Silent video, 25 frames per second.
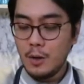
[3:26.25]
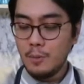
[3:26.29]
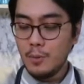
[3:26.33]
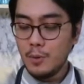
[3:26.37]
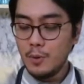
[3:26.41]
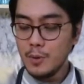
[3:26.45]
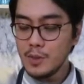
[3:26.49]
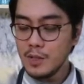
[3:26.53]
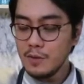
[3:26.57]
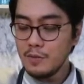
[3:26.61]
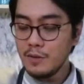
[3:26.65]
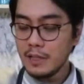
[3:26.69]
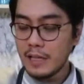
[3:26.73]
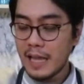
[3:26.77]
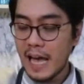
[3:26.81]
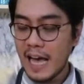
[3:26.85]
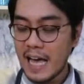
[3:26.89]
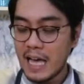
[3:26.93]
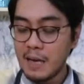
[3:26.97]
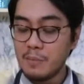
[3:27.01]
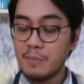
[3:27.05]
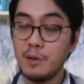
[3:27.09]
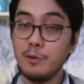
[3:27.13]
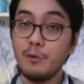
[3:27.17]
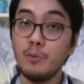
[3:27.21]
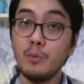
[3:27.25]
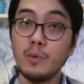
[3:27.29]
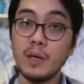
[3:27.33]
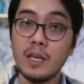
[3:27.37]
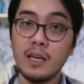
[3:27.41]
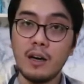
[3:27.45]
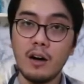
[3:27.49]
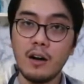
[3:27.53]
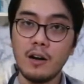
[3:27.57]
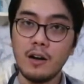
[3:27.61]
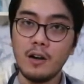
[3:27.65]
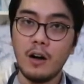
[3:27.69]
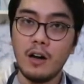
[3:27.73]
Most of the time, if
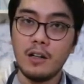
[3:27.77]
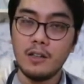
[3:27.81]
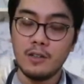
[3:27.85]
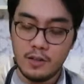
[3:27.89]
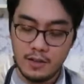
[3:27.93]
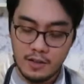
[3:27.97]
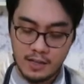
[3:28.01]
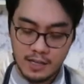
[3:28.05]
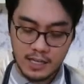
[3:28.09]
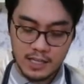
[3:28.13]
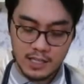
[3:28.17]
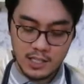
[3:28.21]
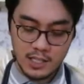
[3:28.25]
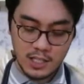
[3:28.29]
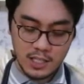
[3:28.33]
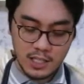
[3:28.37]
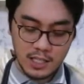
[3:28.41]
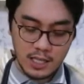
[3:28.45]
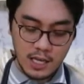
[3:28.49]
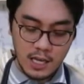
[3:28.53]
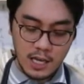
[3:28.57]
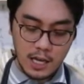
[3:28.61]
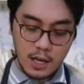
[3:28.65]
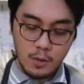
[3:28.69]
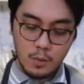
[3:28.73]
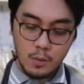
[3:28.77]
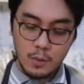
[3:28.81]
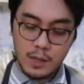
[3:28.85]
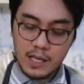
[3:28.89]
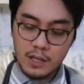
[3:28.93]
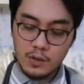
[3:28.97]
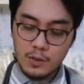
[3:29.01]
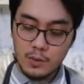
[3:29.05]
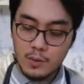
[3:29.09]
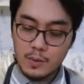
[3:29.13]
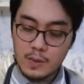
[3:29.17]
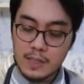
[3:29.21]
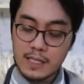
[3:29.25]
we are on a rush, we
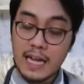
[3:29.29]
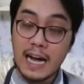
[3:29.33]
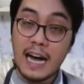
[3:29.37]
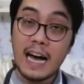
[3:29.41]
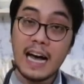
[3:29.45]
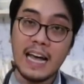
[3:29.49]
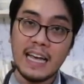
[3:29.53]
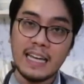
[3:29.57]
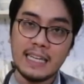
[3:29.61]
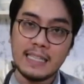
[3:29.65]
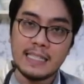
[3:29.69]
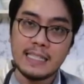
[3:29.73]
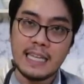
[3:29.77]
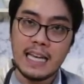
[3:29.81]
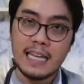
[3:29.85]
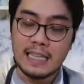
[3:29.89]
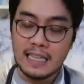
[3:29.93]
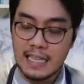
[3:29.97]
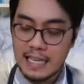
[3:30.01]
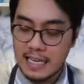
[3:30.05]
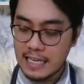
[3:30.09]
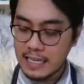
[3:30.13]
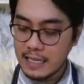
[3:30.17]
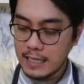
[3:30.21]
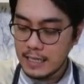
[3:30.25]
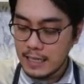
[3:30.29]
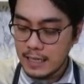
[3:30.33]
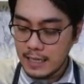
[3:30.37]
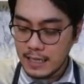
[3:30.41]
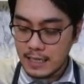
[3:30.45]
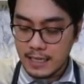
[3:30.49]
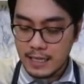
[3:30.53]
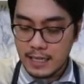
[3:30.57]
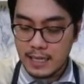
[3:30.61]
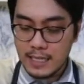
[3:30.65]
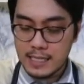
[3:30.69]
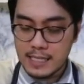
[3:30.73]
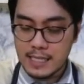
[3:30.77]
use the high setting.
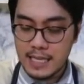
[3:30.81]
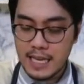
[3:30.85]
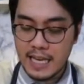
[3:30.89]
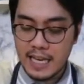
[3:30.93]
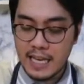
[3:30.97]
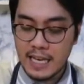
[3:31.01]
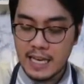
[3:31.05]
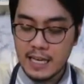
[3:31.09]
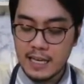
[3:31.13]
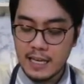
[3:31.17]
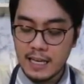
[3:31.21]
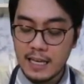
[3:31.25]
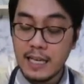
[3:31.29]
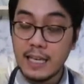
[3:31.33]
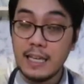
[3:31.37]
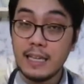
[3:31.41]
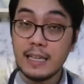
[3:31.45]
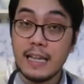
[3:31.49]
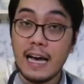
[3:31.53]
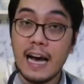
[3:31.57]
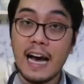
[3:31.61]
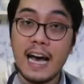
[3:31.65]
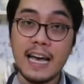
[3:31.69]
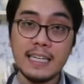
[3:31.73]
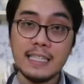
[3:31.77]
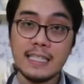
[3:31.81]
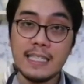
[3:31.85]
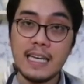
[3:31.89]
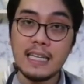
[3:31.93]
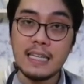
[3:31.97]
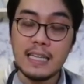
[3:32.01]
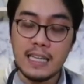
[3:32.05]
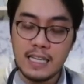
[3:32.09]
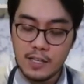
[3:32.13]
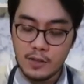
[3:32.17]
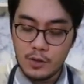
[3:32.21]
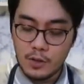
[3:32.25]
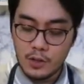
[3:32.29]
Kasi in the high
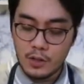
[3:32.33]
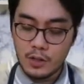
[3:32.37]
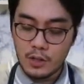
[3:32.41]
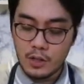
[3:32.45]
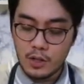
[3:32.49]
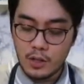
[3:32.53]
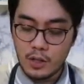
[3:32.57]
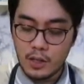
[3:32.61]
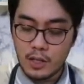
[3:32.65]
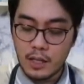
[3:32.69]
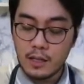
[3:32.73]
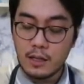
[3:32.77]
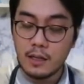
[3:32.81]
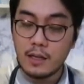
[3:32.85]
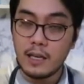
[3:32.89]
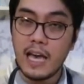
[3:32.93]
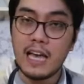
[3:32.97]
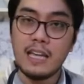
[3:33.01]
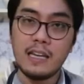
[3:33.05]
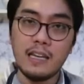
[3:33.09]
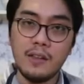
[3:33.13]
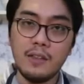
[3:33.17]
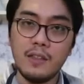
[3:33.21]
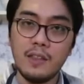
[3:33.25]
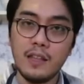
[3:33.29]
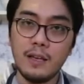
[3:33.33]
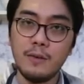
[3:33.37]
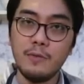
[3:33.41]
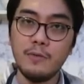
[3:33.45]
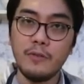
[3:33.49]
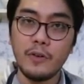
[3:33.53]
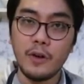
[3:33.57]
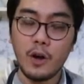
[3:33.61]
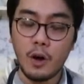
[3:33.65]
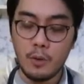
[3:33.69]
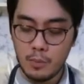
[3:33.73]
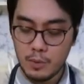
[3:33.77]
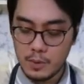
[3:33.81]
setting, you could cook anything
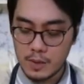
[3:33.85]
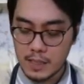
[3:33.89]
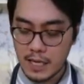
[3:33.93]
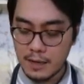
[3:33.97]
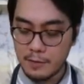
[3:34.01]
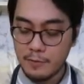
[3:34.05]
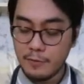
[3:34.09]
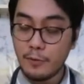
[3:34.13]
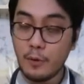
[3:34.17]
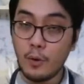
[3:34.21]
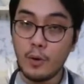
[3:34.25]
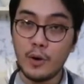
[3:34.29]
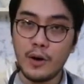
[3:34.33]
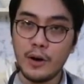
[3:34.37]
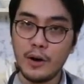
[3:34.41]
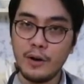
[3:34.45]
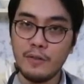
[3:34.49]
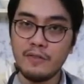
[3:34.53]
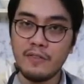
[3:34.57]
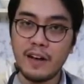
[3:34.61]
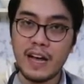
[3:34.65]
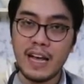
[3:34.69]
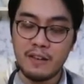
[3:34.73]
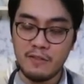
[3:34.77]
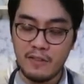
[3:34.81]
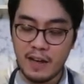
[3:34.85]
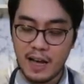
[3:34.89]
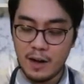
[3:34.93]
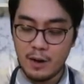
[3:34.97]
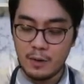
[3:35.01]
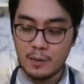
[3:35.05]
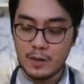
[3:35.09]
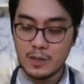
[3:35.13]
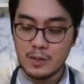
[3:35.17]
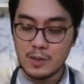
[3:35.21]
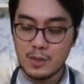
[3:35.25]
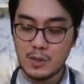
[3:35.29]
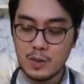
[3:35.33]
for almost like 4 or 5
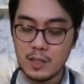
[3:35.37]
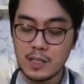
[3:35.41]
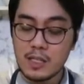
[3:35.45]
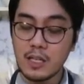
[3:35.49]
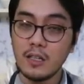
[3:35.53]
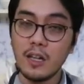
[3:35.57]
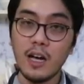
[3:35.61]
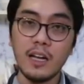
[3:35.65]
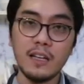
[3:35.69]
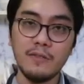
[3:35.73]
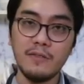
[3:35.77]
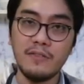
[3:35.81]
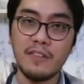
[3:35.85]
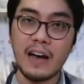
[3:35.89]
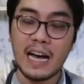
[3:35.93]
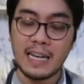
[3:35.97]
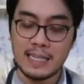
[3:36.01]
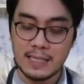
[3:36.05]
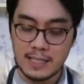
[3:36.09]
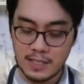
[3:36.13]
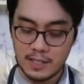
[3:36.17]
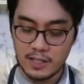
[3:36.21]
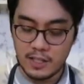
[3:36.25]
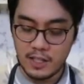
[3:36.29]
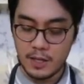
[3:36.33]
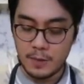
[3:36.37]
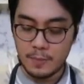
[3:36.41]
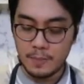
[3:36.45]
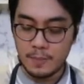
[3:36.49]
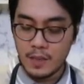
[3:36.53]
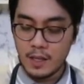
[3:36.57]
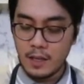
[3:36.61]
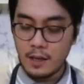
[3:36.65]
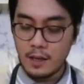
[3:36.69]
hours. So it's a lot faster.